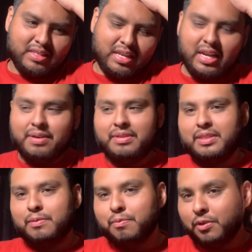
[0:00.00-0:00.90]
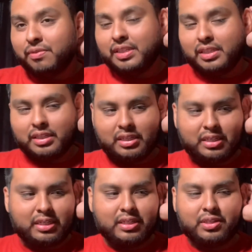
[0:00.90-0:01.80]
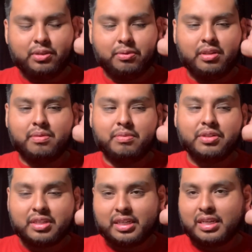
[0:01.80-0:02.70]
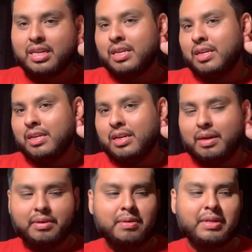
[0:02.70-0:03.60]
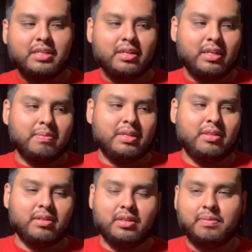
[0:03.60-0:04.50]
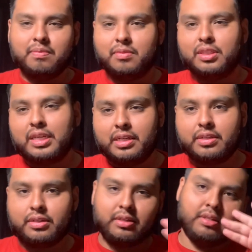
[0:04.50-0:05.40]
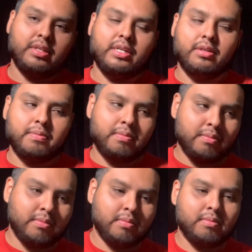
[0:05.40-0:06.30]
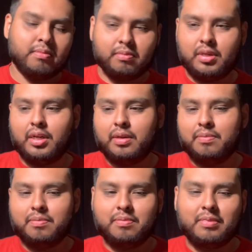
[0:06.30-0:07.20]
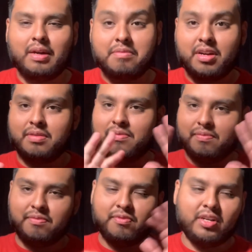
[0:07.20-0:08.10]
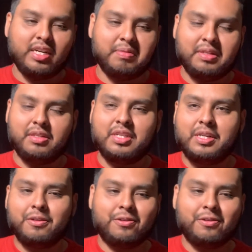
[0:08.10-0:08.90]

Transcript: Anyways, moving on to the music. I'm going to be talking about the 10-inch later. I'm not forgetting about the 10-inch.